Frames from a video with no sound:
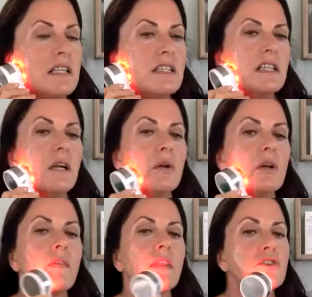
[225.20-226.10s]
to go
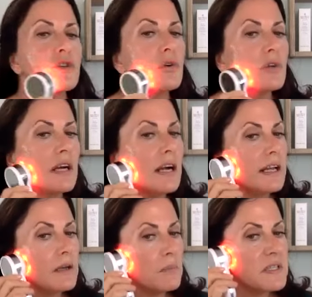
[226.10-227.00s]
along their
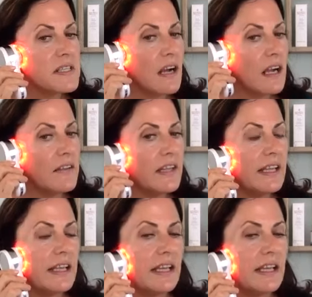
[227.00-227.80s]
jawline and beside the ear.